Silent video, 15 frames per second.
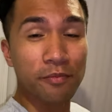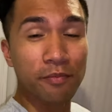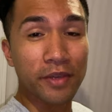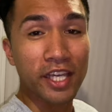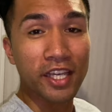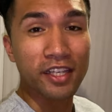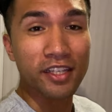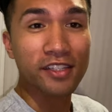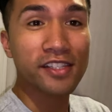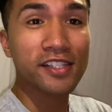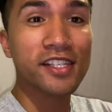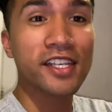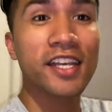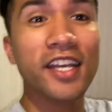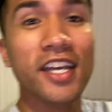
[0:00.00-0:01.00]

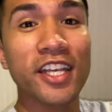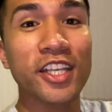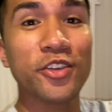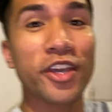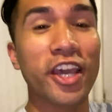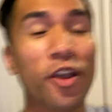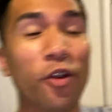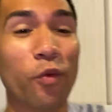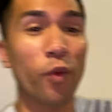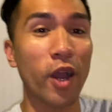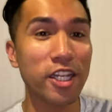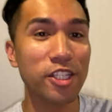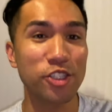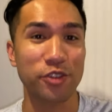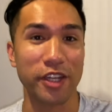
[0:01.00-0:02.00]
means you get
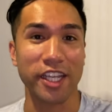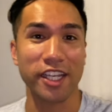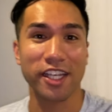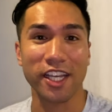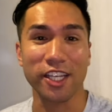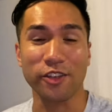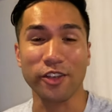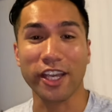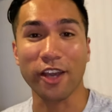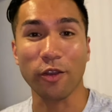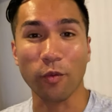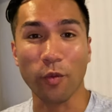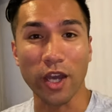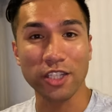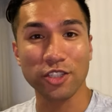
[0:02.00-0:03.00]
one drink
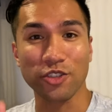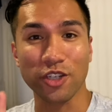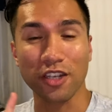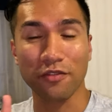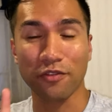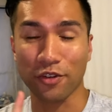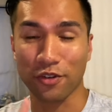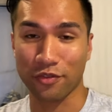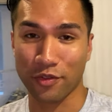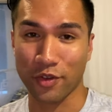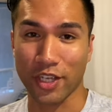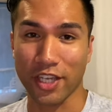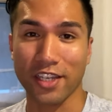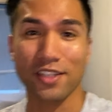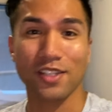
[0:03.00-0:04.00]
for
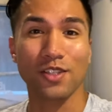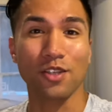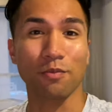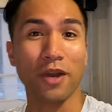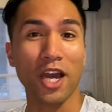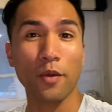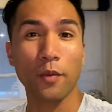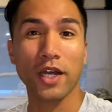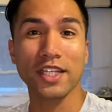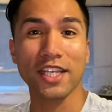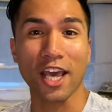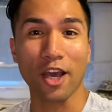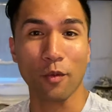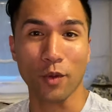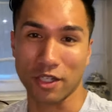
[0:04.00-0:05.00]
free. So buy one,
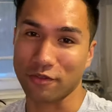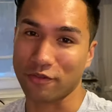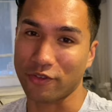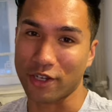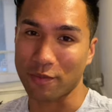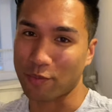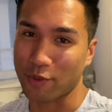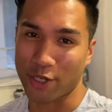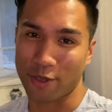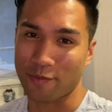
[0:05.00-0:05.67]
get one free, pretty